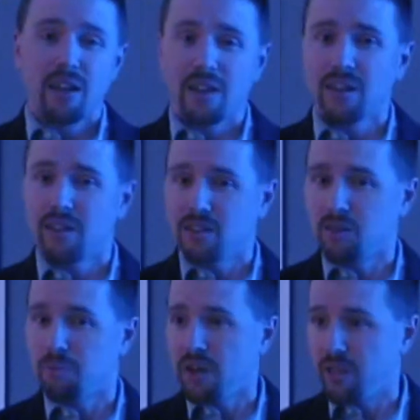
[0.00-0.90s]
I think that
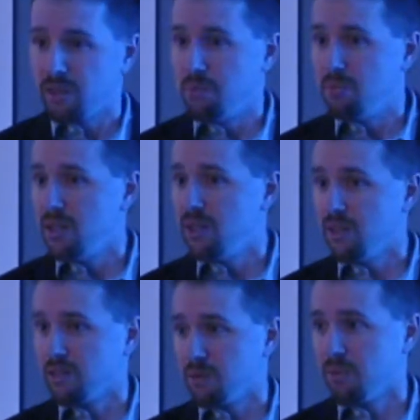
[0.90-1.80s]
surprised me
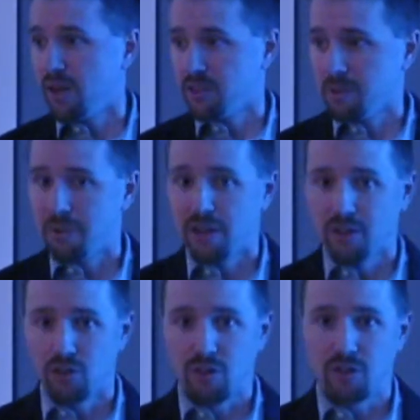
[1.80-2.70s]
as the project
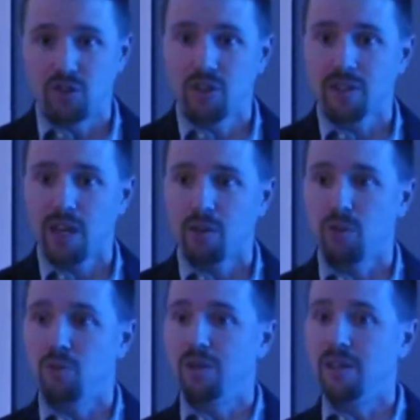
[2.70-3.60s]
manager is just how
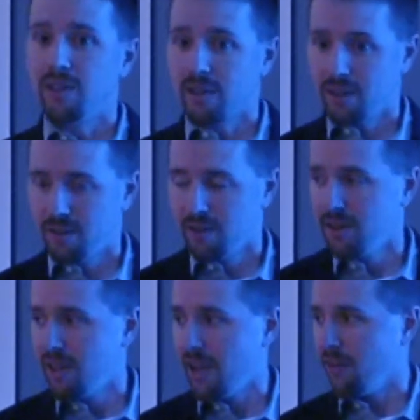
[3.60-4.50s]
unique
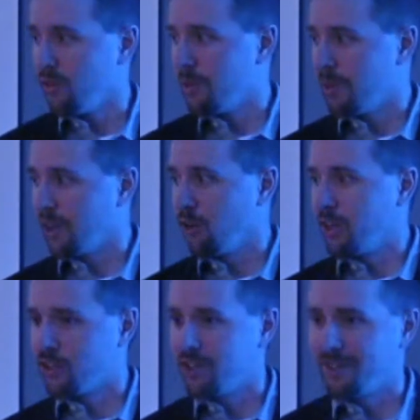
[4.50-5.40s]
every
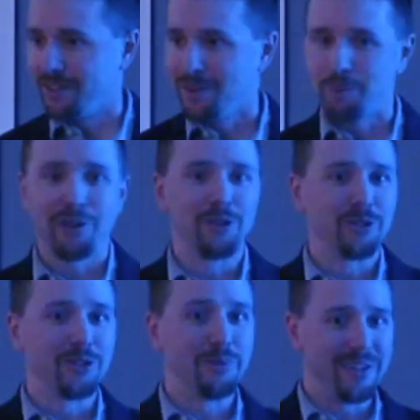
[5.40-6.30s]
migration appears
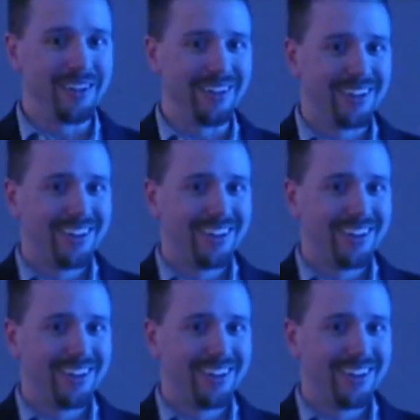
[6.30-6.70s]
to be.